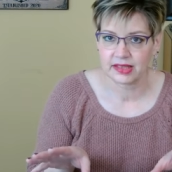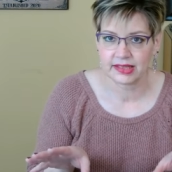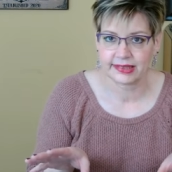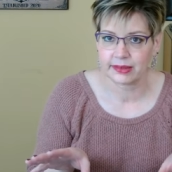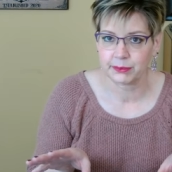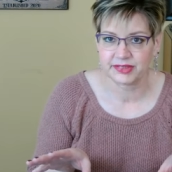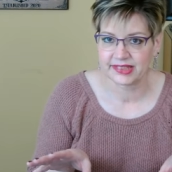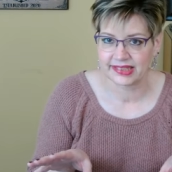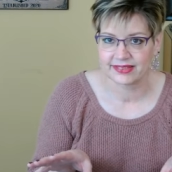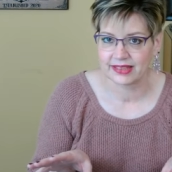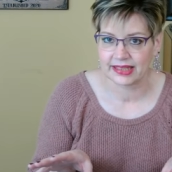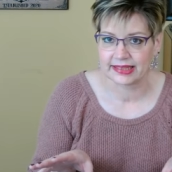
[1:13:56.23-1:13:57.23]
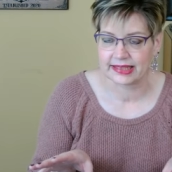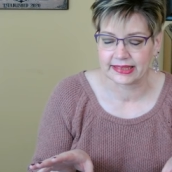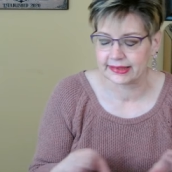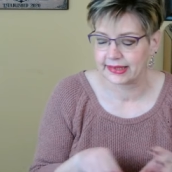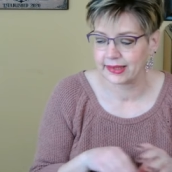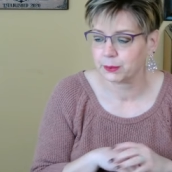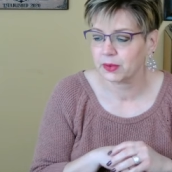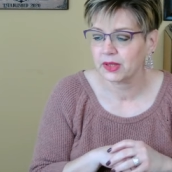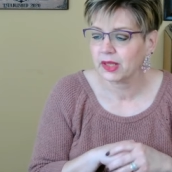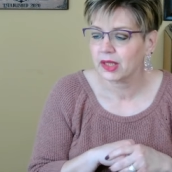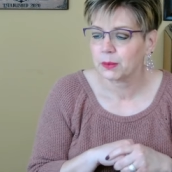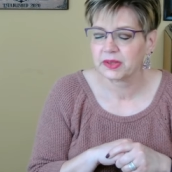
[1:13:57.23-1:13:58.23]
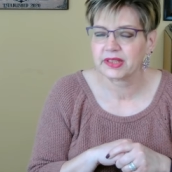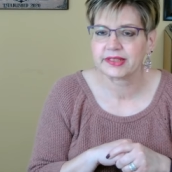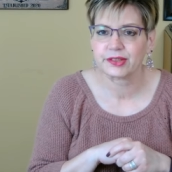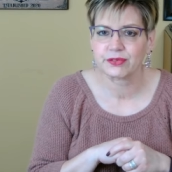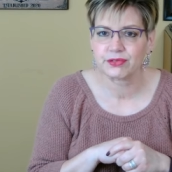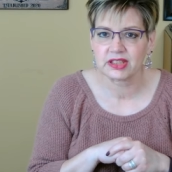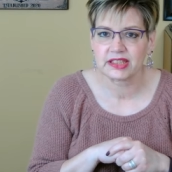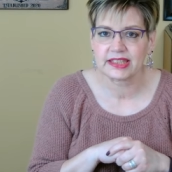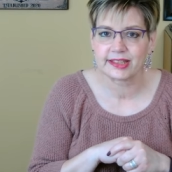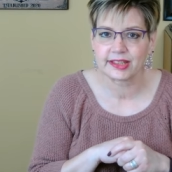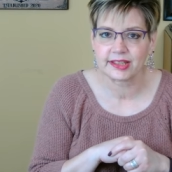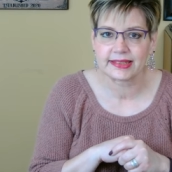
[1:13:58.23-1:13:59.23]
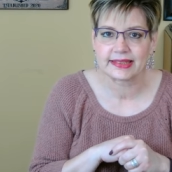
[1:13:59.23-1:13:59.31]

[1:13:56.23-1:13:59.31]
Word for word: and I'm disliking them but it's a really good,